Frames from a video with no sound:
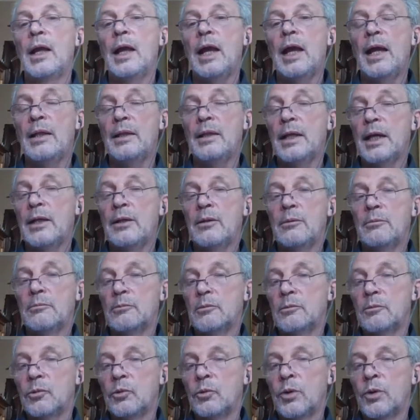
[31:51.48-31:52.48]
And then,
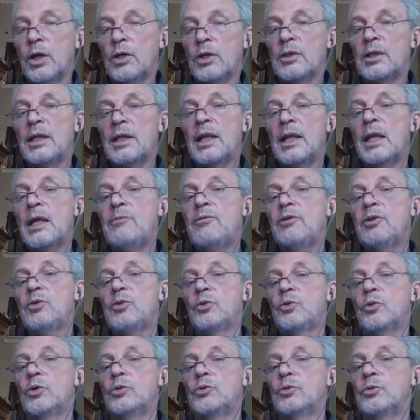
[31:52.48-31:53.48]
rather than having
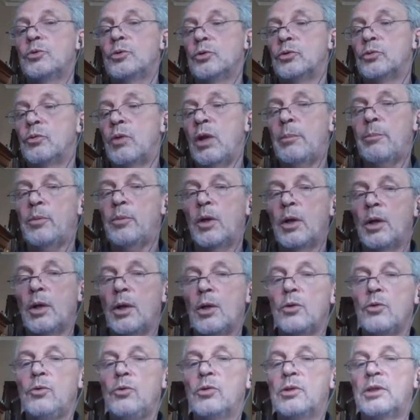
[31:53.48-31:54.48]
to go to the trap,
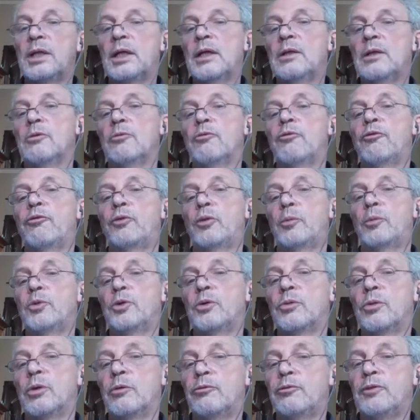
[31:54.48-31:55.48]
you can, from
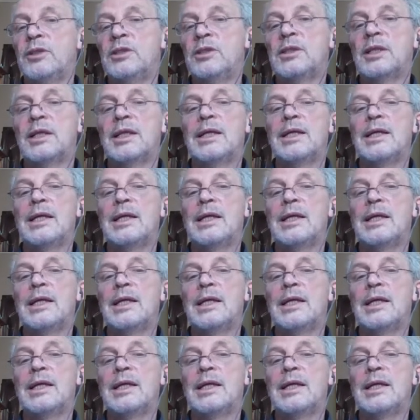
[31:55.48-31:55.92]
your office,